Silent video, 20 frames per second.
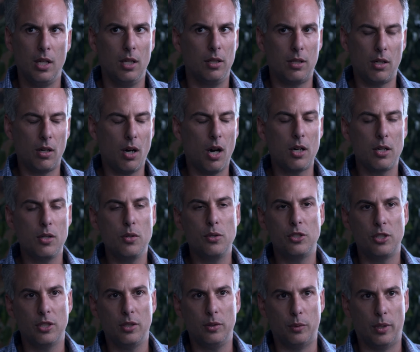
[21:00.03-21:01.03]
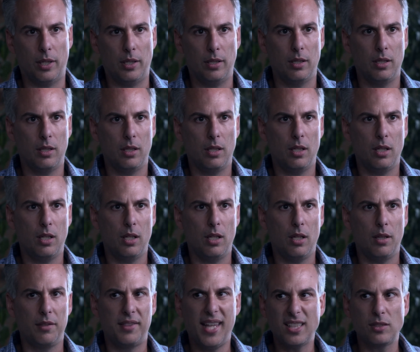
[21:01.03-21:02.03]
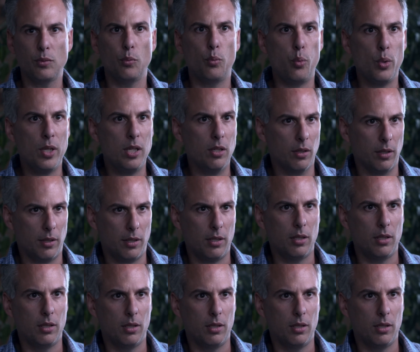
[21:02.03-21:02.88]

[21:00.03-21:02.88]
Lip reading: There are no children. That's weird.